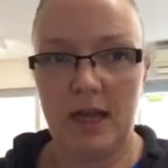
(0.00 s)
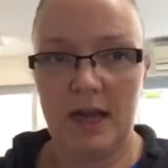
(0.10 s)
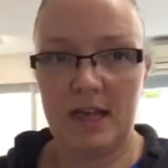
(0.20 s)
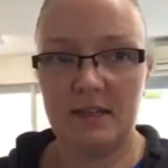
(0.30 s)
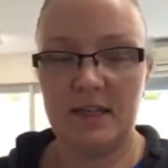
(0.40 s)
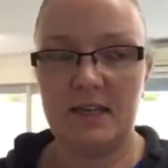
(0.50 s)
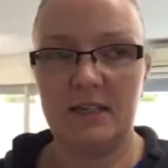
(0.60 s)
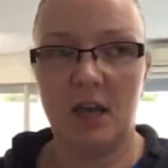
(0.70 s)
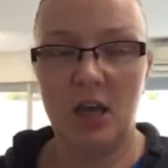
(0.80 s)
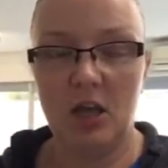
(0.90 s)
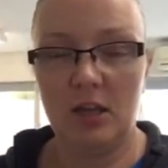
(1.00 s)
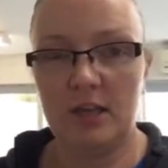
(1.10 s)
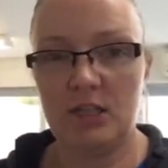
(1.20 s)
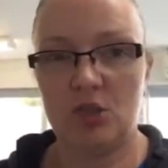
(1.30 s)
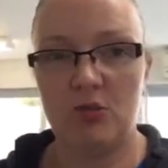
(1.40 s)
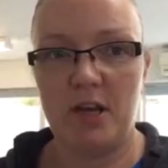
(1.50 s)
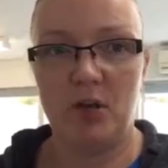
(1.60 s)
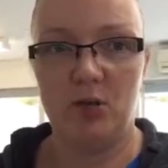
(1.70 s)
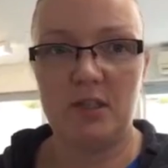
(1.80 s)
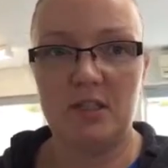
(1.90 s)
and it's a lot less
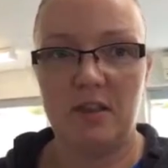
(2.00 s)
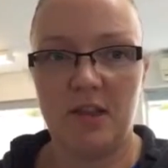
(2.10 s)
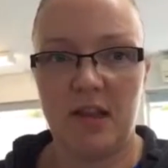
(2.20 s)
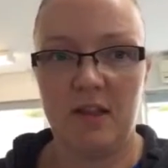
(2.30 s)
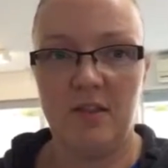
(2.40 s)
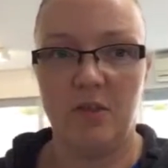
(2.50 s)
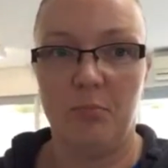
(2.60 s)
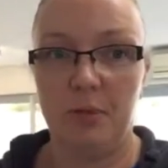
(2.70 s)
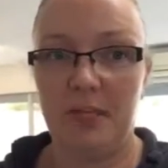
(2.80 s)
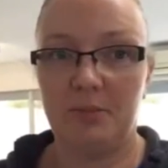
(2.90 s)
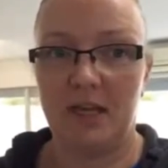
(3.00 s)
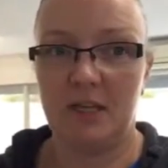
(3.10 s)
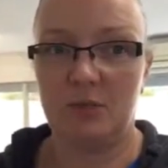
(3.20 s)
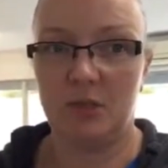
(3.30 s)
strenuous than the bleep test,